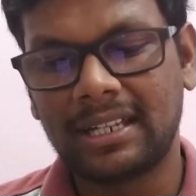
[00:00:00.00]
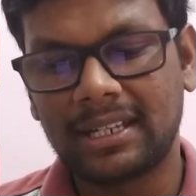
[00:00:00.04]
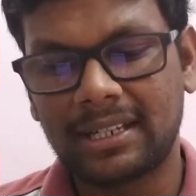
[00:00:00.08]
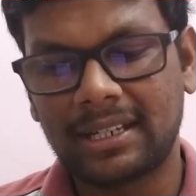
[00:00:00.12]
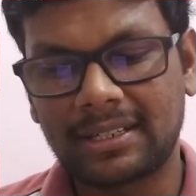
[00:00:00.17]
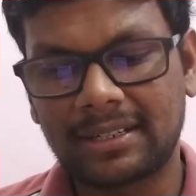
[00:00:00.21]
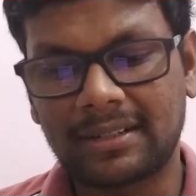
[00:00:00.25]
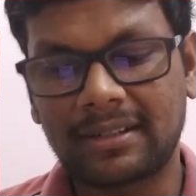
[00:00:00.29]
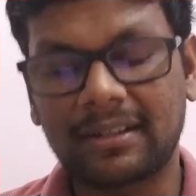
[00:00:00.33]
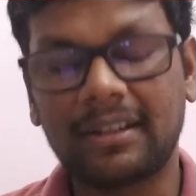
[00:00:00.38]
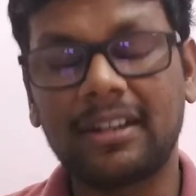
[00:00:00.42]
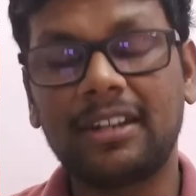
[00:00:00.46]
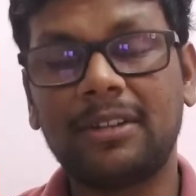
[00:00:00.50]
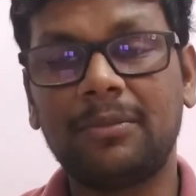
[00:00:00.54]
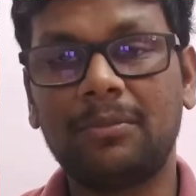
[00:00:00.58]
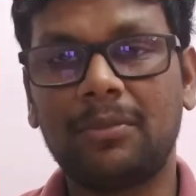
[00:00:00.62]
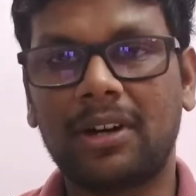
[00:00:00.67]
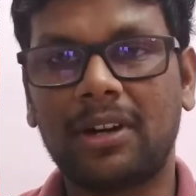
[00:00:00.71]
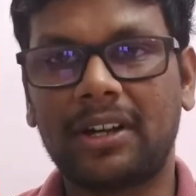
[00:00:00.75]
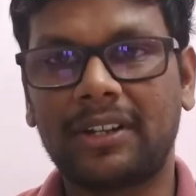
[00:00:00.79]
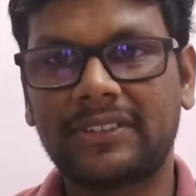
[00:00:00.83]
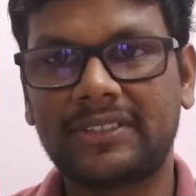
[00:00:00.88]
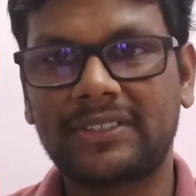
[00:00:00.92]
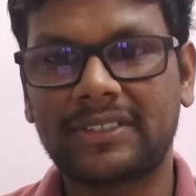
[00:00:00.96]

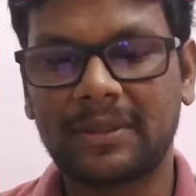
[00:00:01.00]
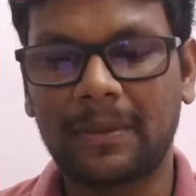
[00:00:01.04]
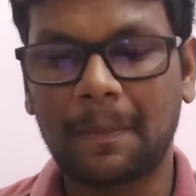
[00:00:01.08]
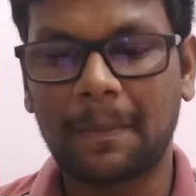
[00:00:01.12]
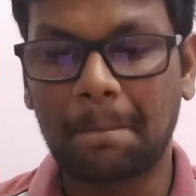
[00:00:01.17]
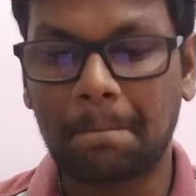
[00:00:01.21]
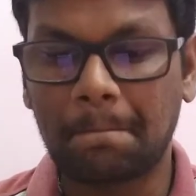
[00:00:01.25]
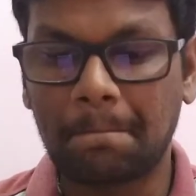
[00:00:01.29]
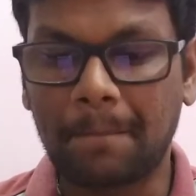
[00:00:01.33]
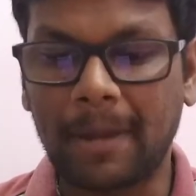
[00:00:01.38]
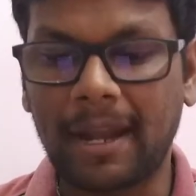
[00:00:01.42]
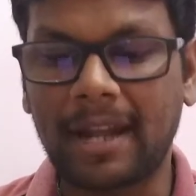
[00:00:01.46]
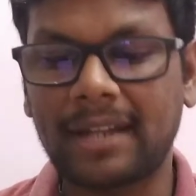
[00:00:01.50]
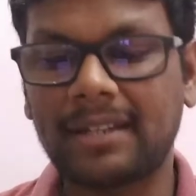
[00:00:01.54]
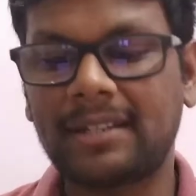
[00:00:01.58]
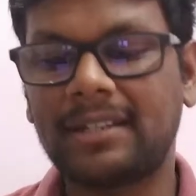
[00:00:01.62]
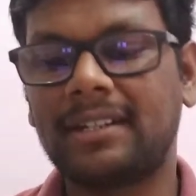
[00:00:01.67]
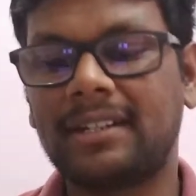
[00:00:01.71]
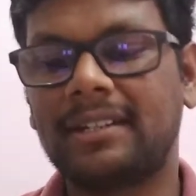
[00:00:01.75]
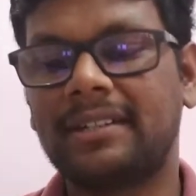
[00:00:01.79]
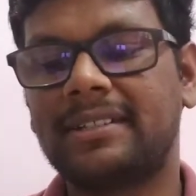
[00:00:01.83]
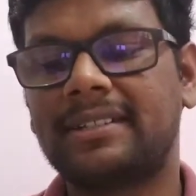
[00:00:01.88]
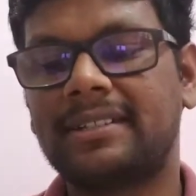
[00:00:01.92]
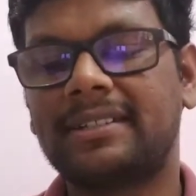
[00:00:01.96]
trademarks,
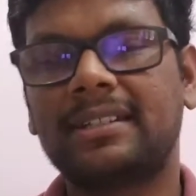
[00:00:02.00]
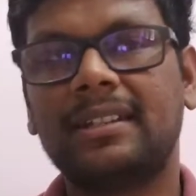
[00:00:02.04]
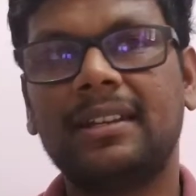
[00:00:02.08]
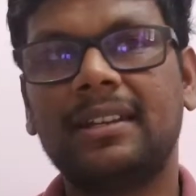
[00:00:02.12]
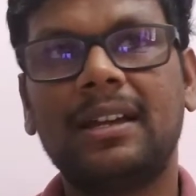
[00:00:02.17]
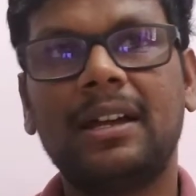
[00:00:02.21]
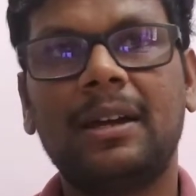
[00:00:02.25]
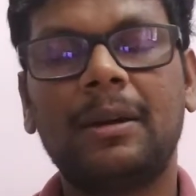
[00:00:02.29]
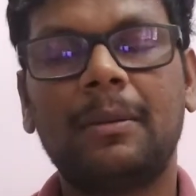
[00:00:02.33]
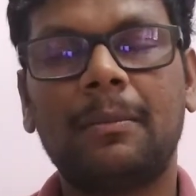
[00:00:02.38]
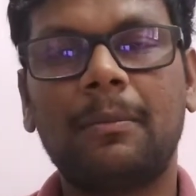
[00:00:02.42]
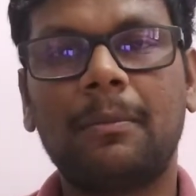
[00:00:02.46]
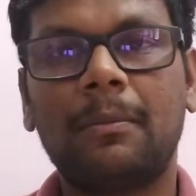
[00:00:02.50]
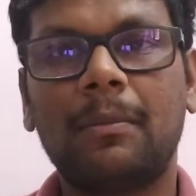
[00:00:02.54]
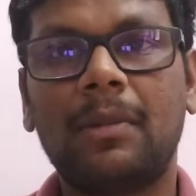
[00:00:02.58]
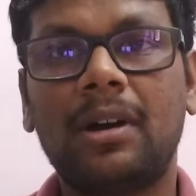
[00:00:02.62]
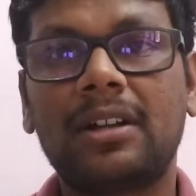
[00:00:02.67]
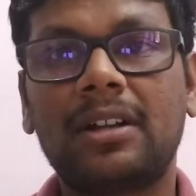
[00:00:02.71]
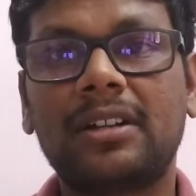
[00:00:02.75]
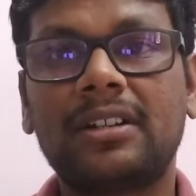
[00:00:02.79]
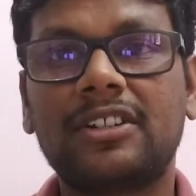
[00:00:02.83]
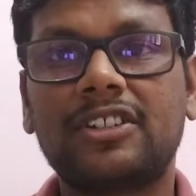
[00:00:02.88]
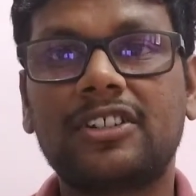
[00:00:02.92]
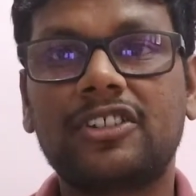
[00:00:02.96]
patents,
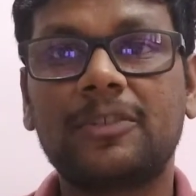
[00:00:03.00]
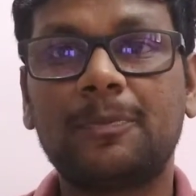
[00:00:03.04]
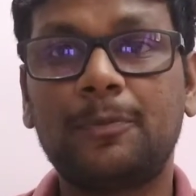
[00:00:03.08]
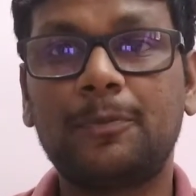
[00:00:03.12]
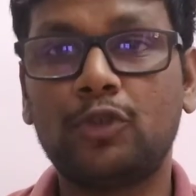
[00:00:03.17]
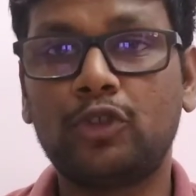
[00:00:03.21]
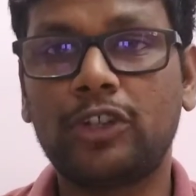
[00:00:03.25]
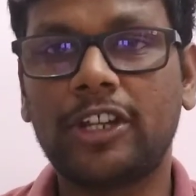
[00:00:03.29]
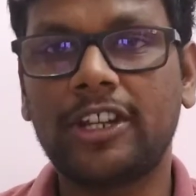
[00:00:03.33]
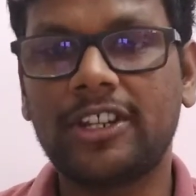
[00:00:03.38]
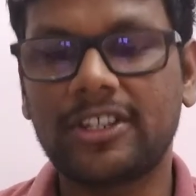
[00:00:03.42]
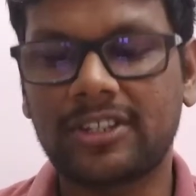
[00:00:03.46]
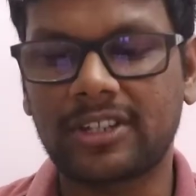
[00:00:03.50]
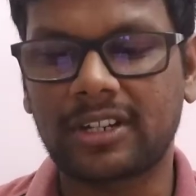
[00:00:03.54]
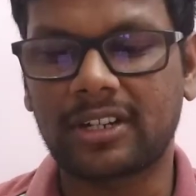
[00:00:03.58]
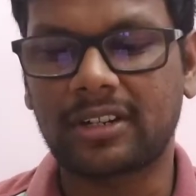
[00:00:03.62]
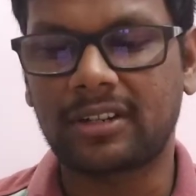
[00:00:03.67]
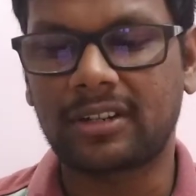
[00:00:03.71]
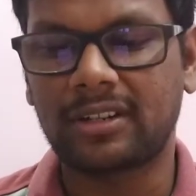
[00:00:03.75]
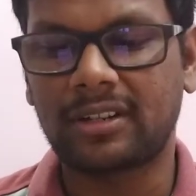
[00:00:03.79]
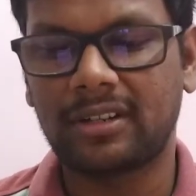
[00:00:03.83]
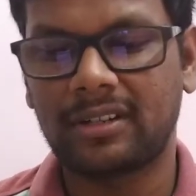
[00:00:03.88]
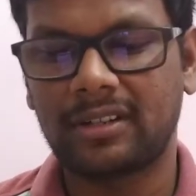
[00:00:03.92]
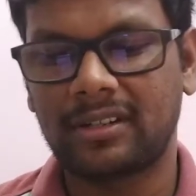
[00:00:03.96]
market
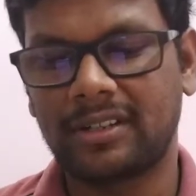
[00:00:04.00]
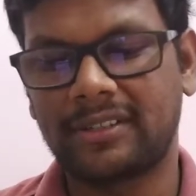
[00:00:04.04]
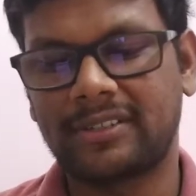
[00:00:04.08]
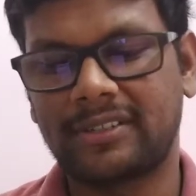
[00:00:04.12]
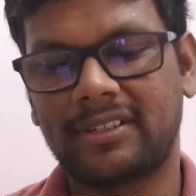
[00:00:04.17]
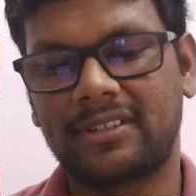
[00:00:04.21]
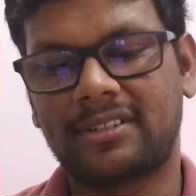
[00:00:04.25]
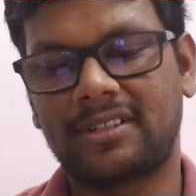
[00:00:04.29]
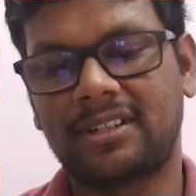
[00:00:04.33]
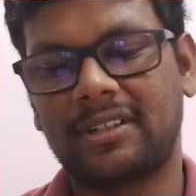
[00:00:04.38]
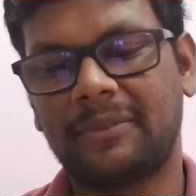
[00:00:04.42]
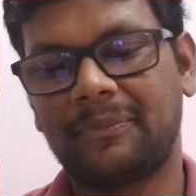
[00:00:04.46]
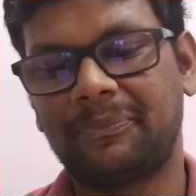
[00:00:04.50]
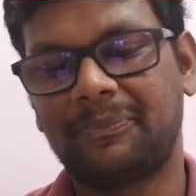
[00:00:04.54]
reputation, etc.